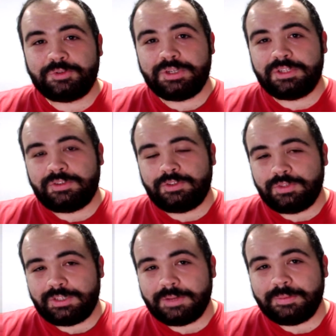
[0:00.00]
treated
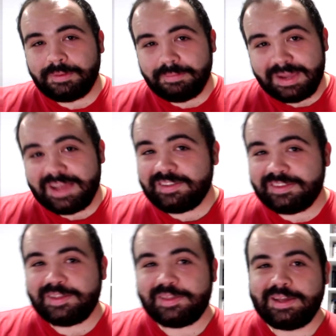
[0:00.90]
to some
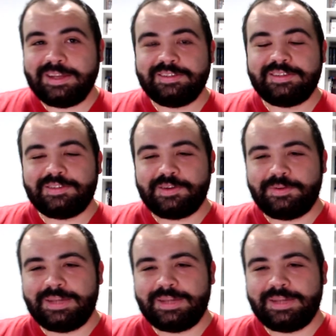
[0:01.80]
amazing things. So,